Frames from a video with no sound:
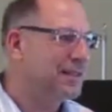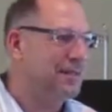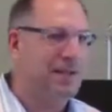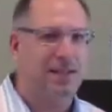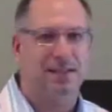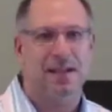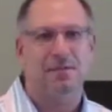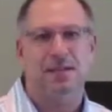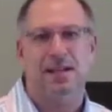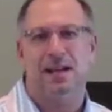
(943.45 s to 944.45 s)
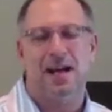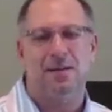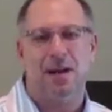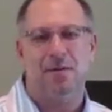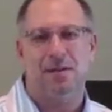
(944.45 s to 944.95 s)
I'm like, because I was like, guys,
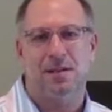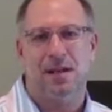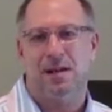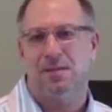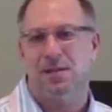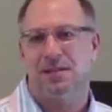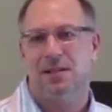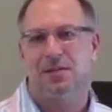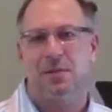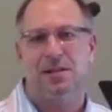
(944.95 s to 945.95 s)
I don't want to, I don't want to touch them.